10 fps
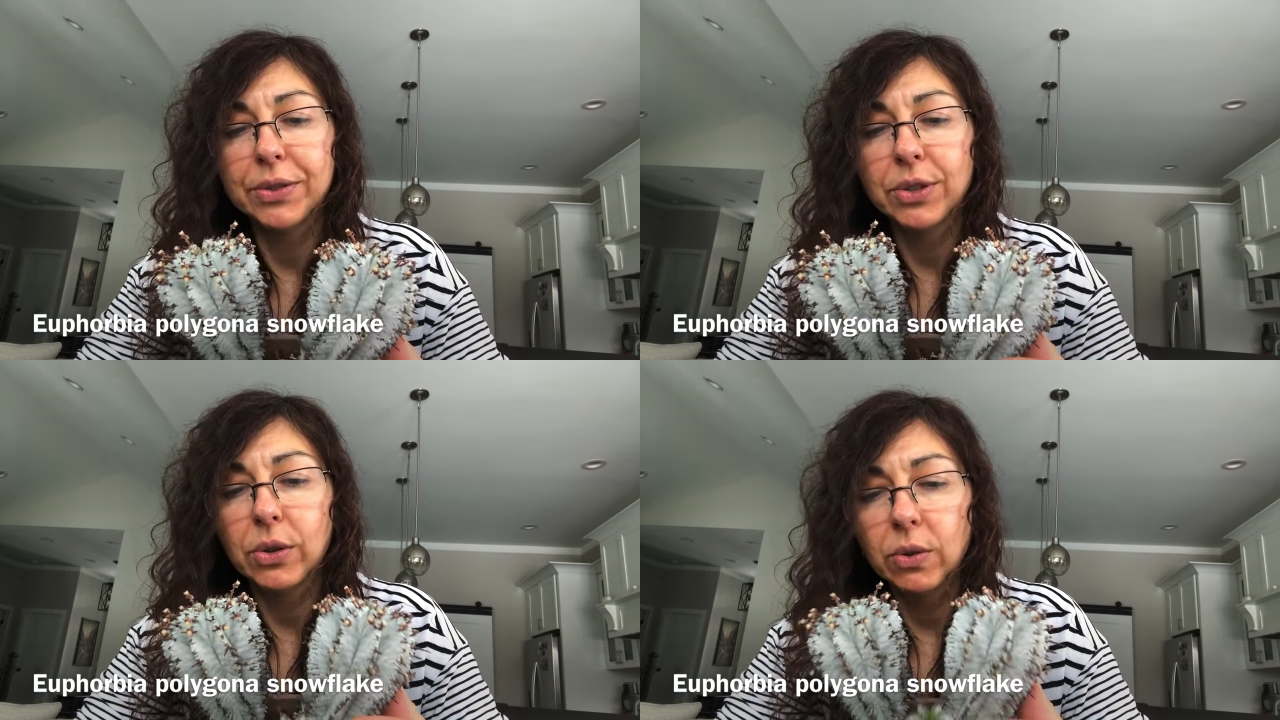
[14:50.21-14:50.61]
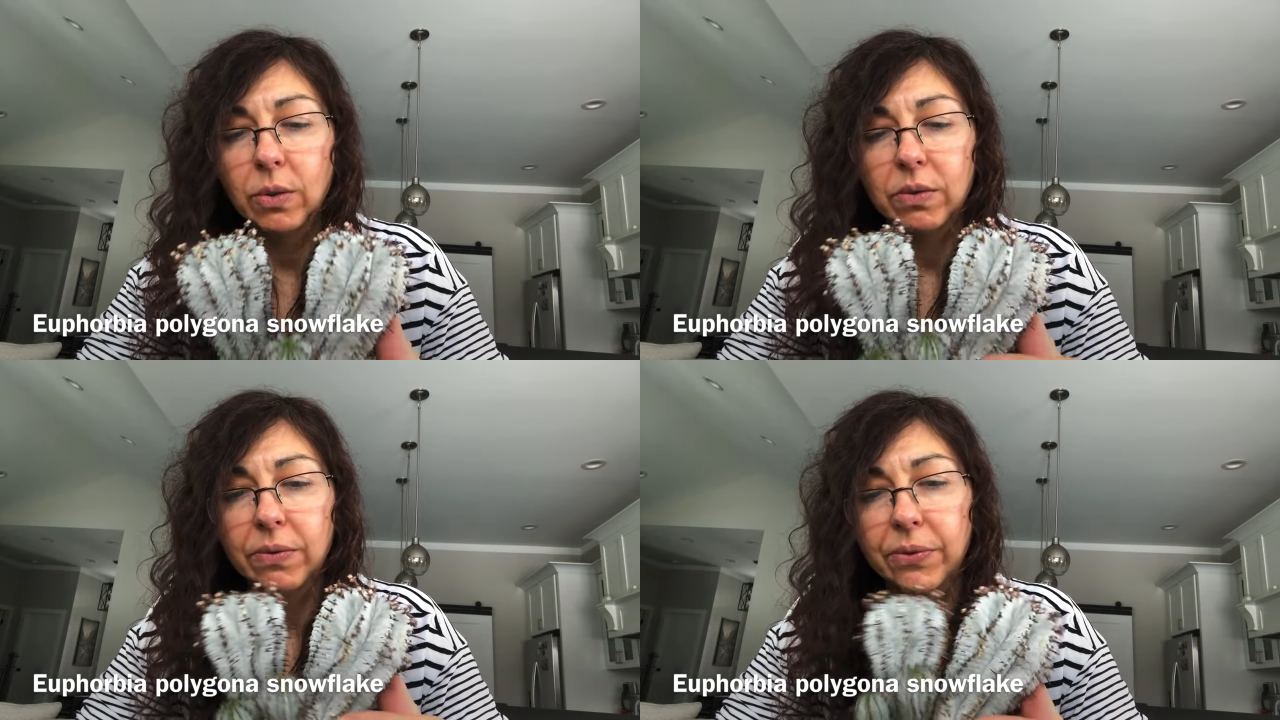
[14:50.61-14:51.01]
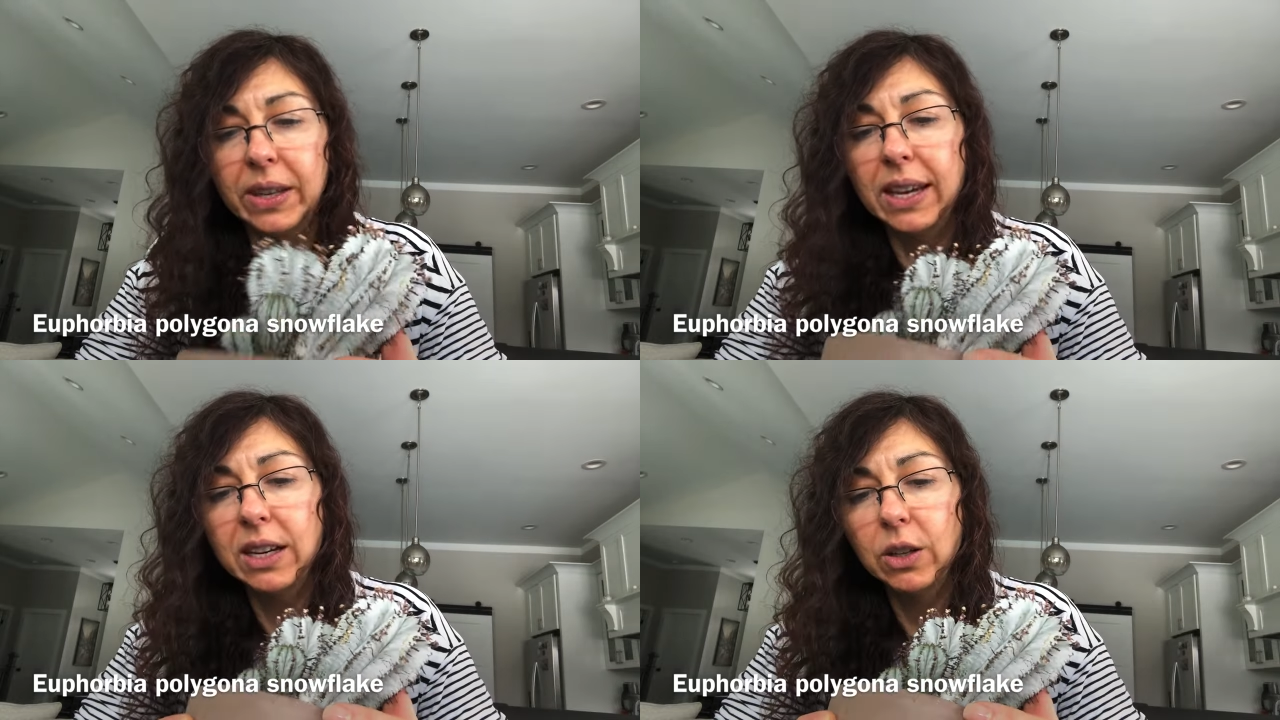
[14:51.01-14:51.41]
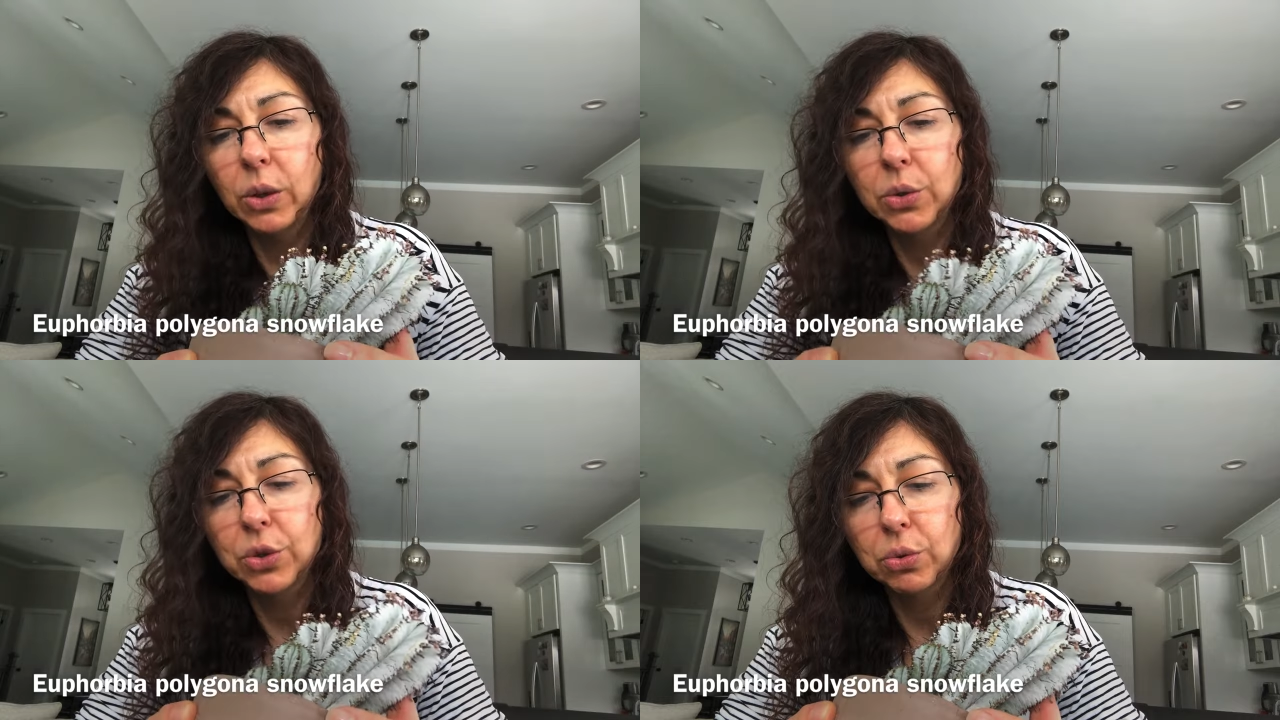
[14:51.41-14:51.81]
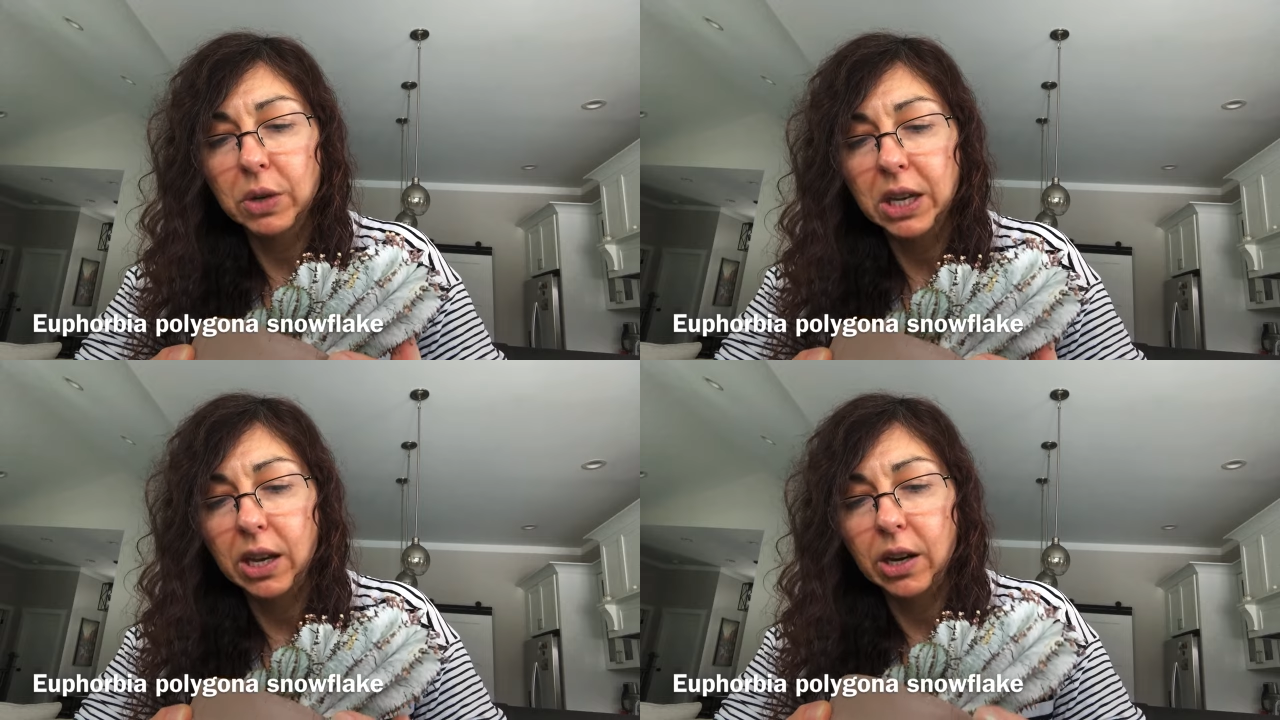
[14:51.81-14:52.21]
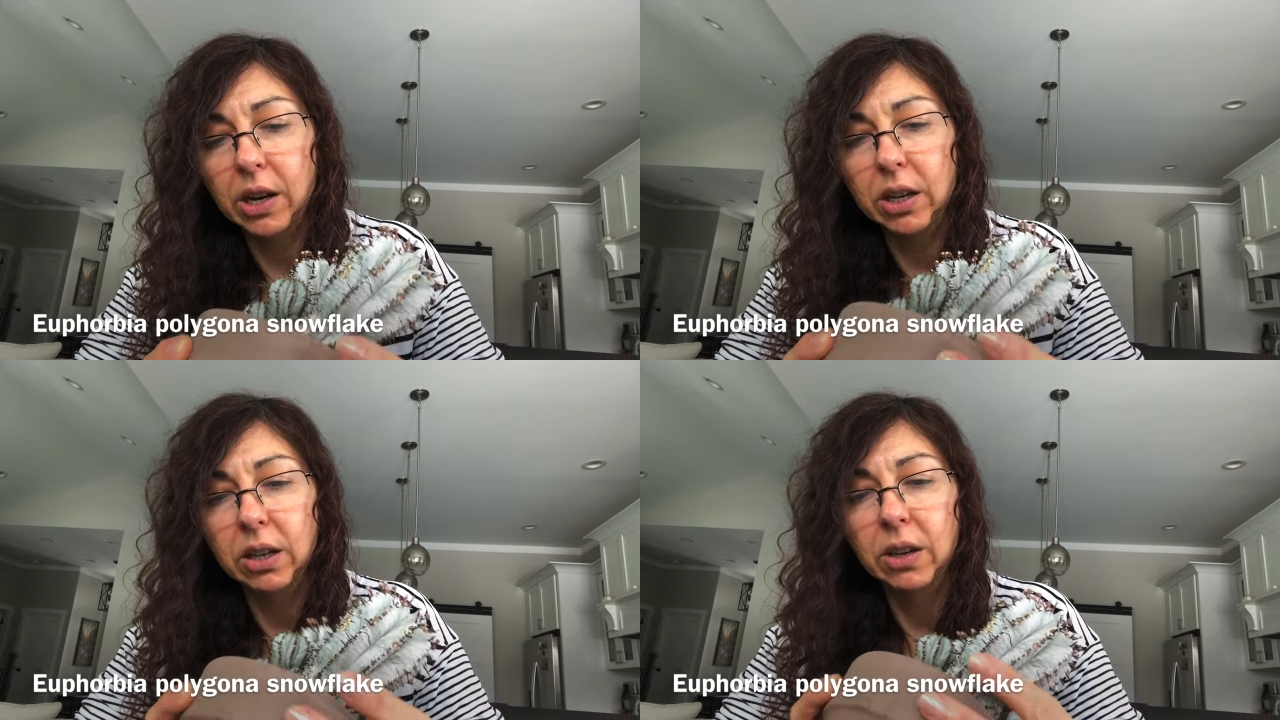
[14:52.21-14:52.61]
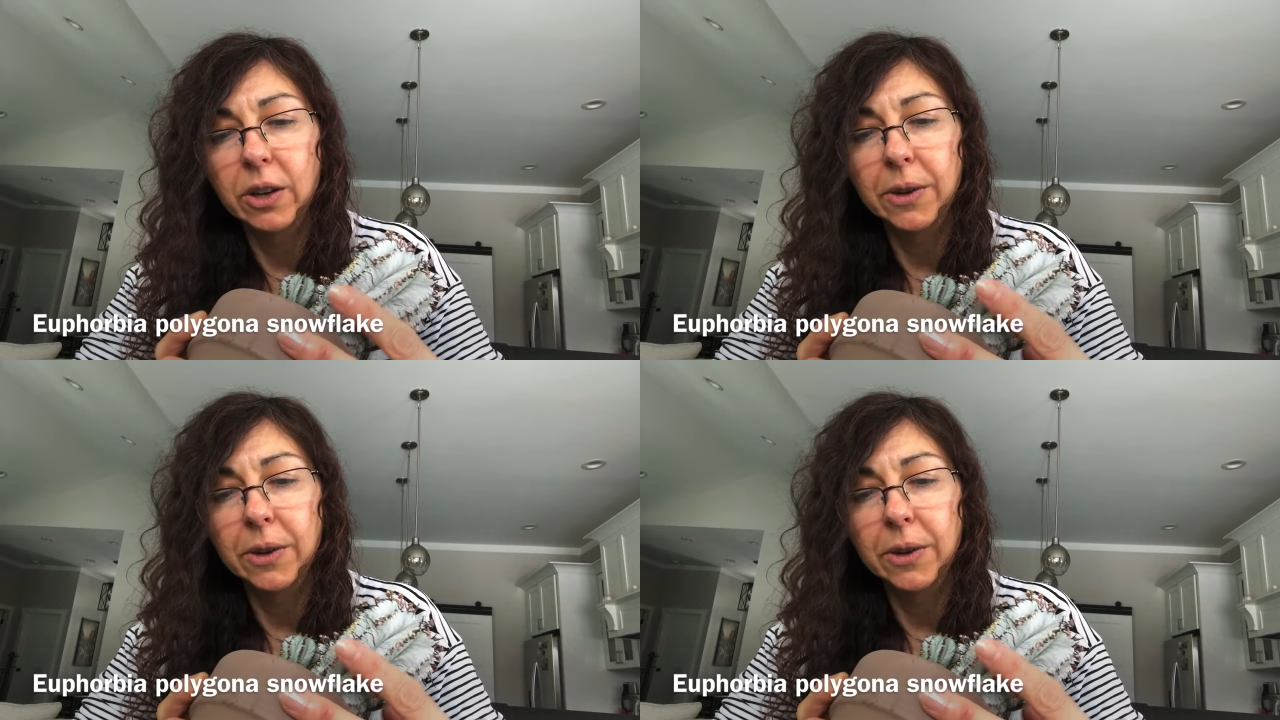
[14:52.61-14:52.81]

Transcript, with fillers: So getting close to a year,